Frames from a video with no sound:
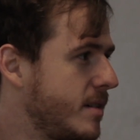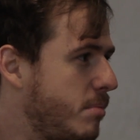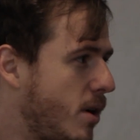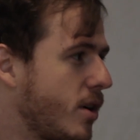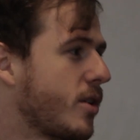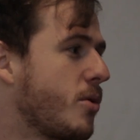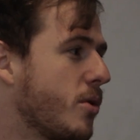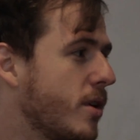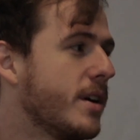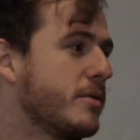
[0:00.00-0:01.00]

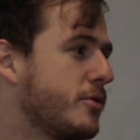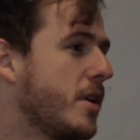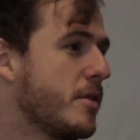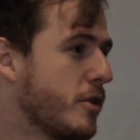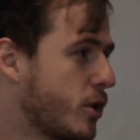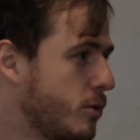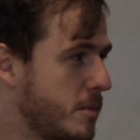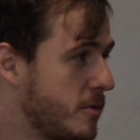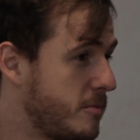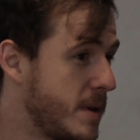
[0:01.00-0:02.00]
parkour in front of a
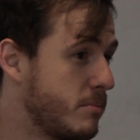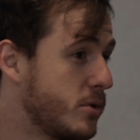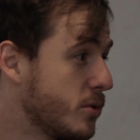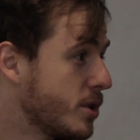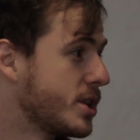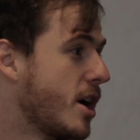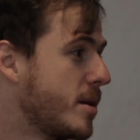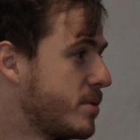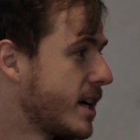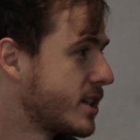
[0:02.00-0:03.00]
group of people who are
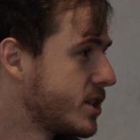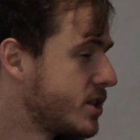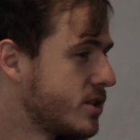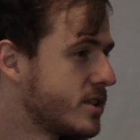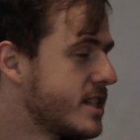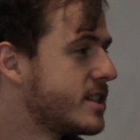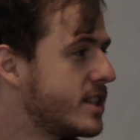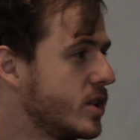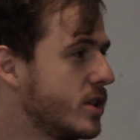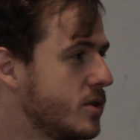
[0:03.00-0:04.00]
non-practitioners, they
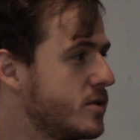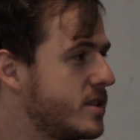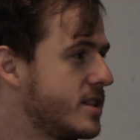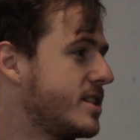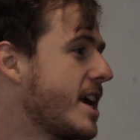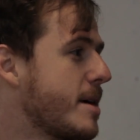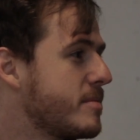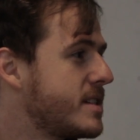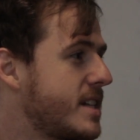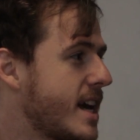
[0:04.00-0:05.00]
still use the same
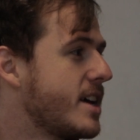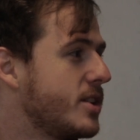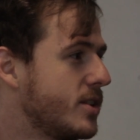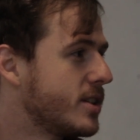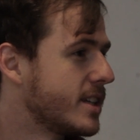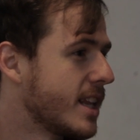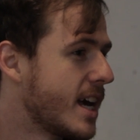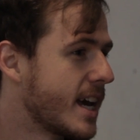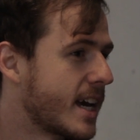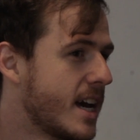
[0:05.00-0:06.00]
standard
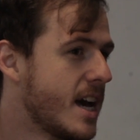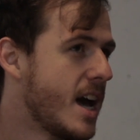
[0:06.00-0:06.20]
like